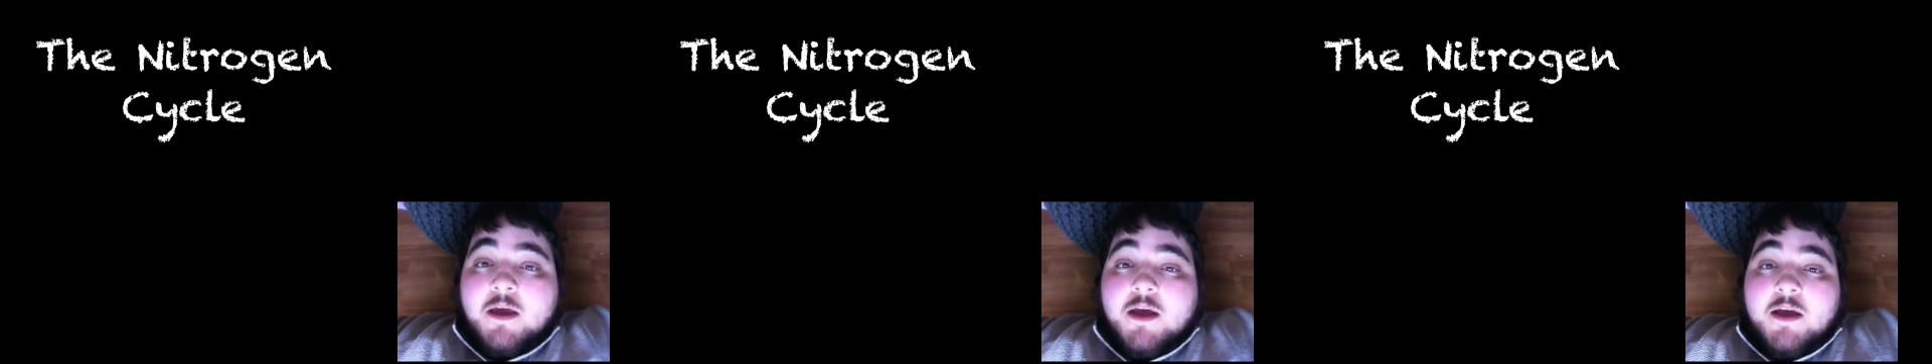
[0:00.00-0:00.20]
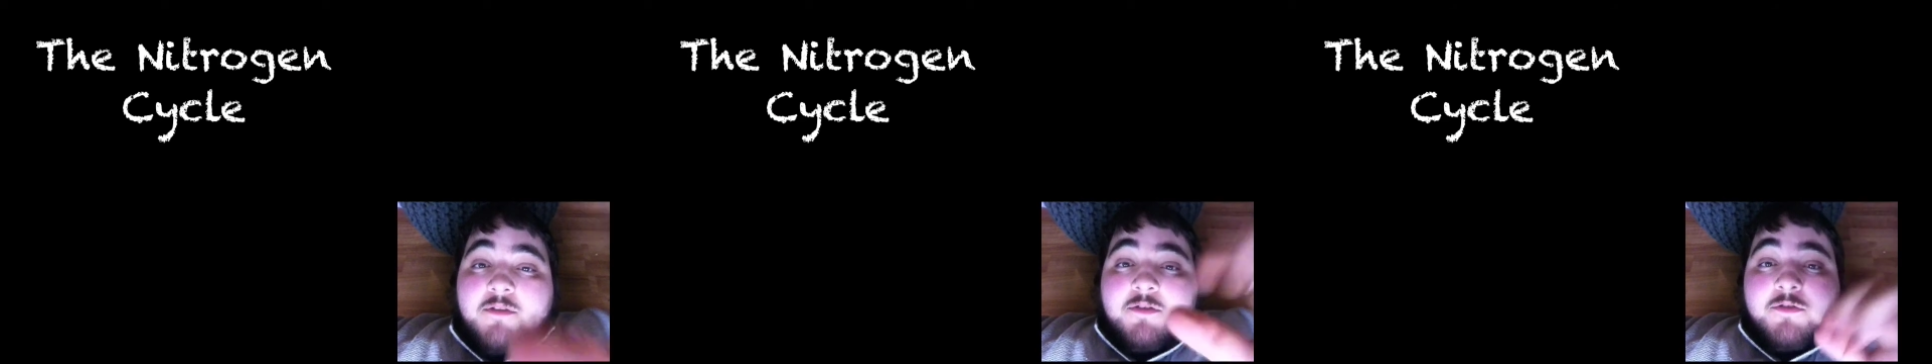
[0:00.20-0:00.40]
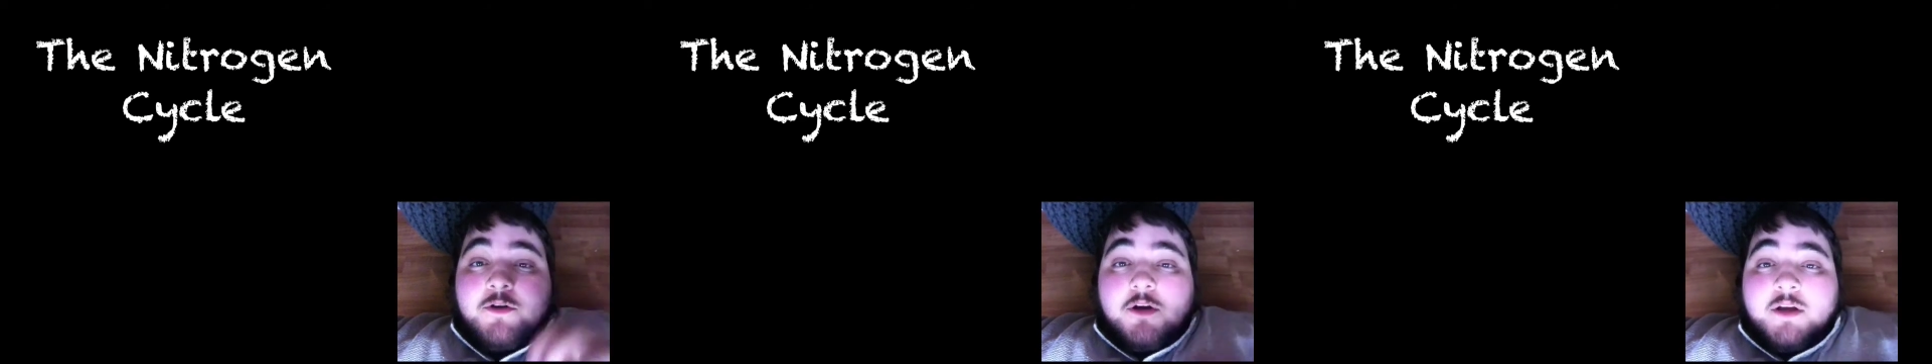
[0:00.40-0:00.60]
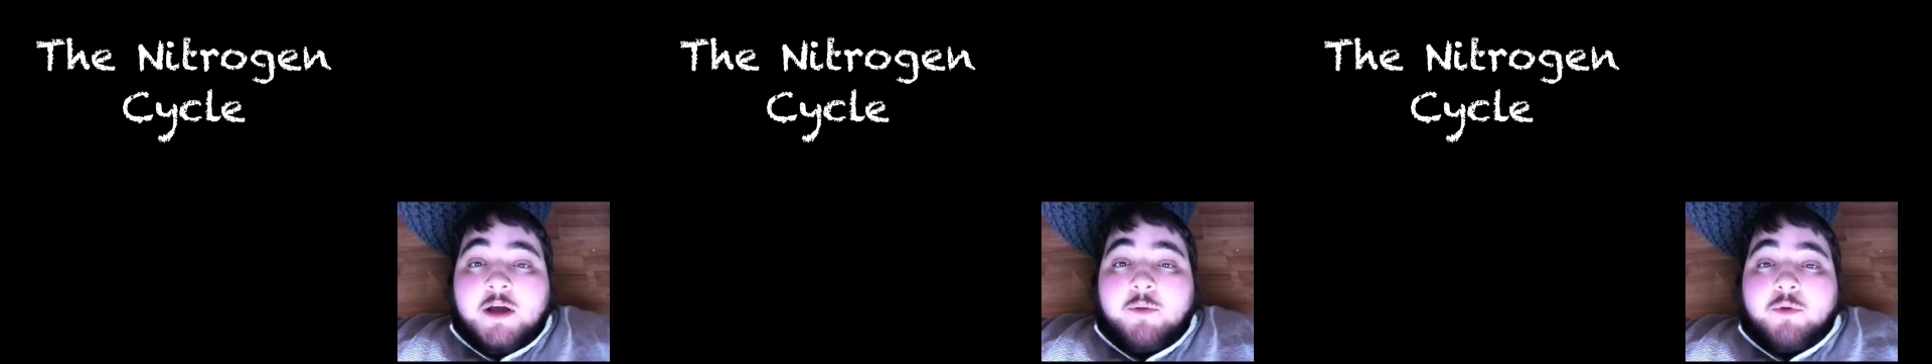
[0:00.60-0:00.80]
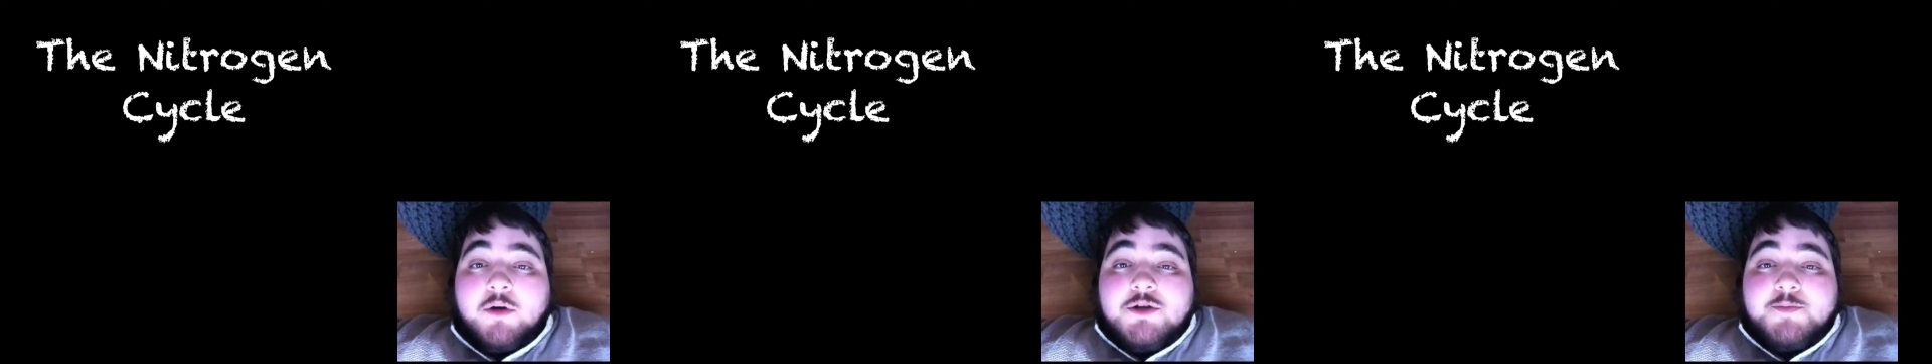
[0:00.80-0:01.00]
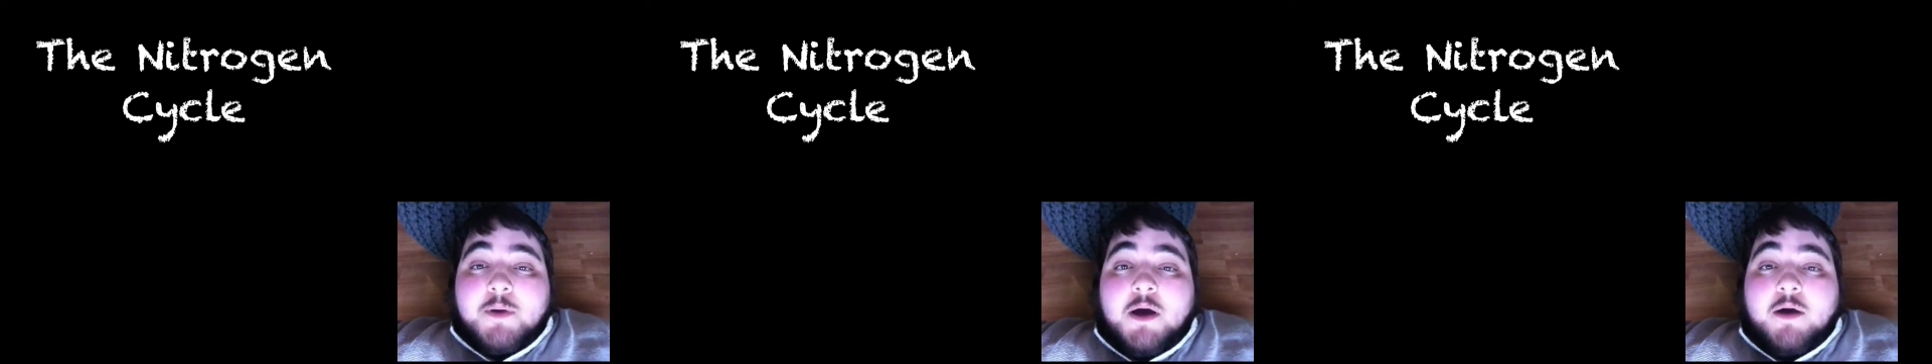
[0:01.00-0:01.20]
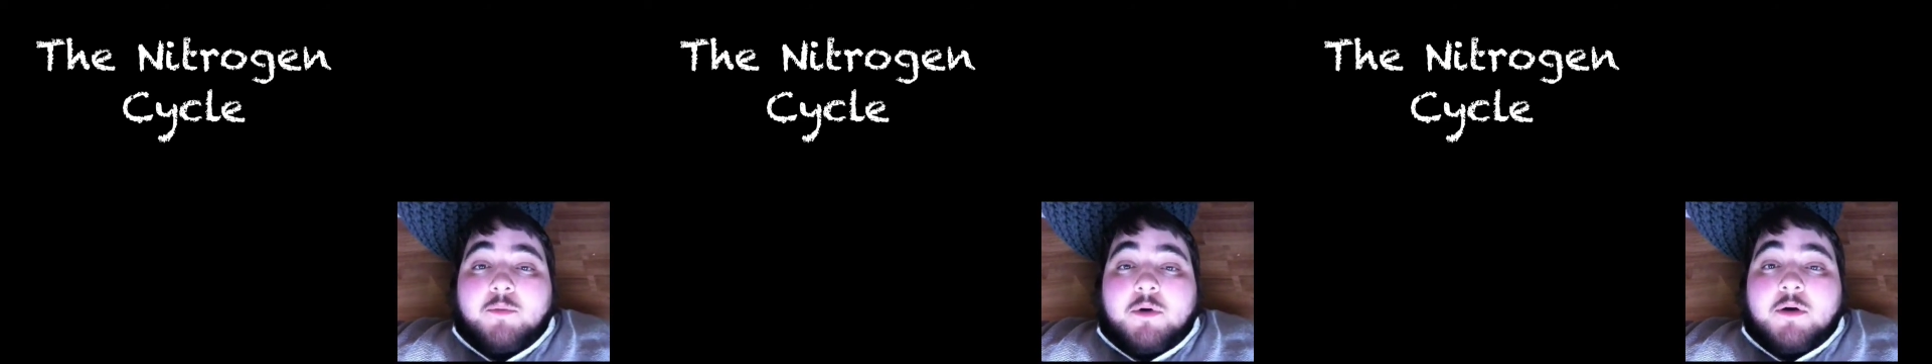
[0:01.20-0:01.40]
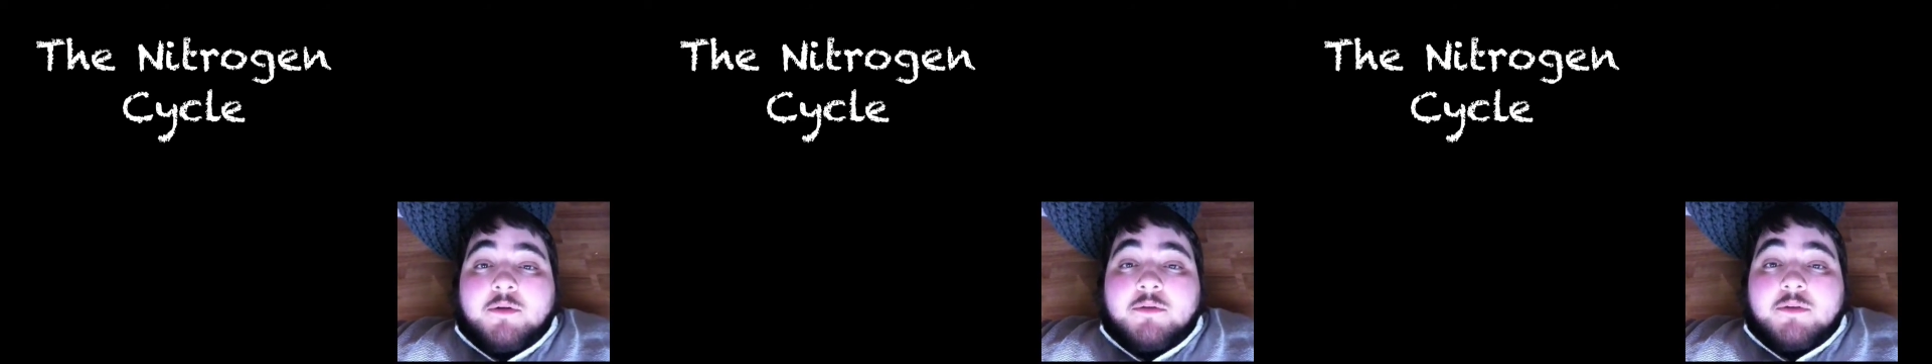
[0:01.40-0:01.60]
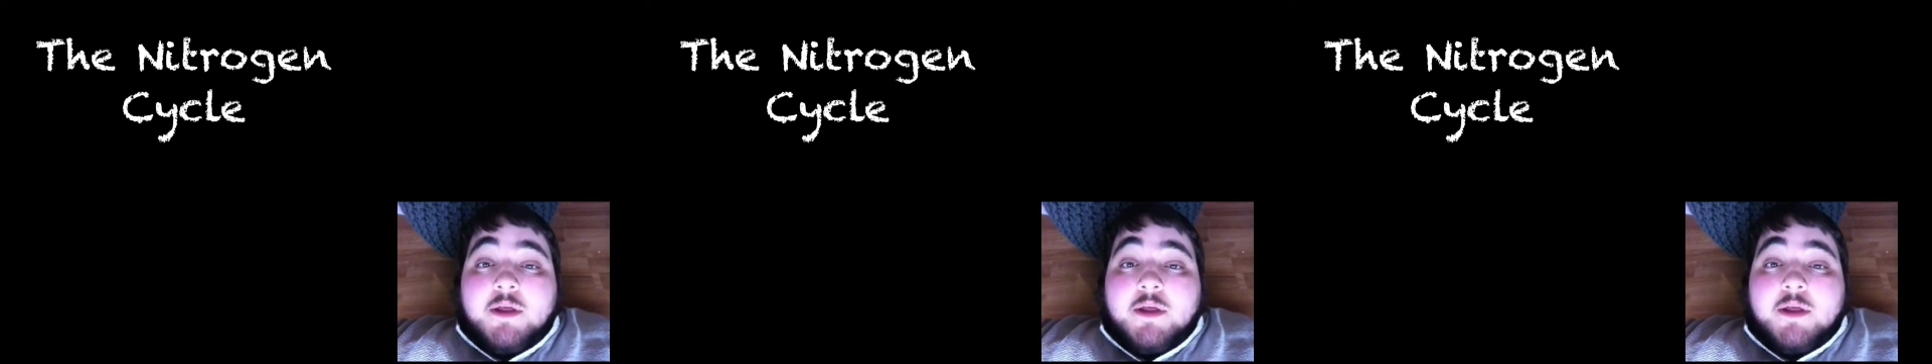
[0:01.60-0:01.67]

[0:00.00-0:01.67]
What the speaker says: If you've not yet watched part 1,